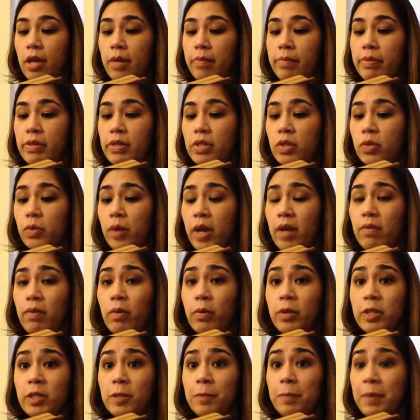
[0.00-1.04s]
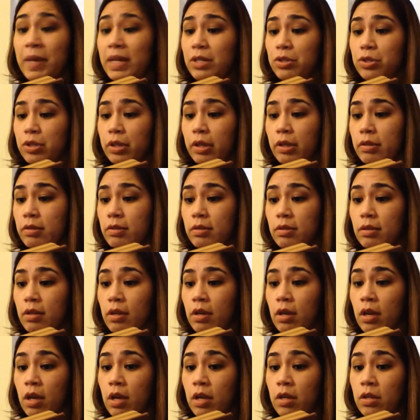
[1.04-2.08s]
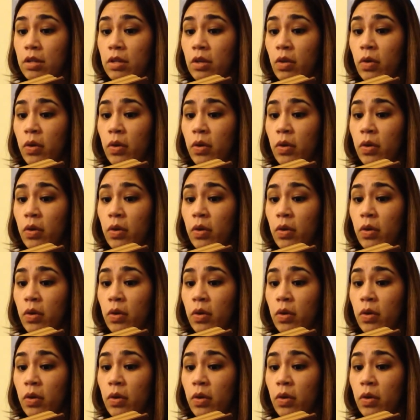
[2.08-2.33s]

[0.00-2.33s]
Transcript: Mrs. Quaver was speechless. The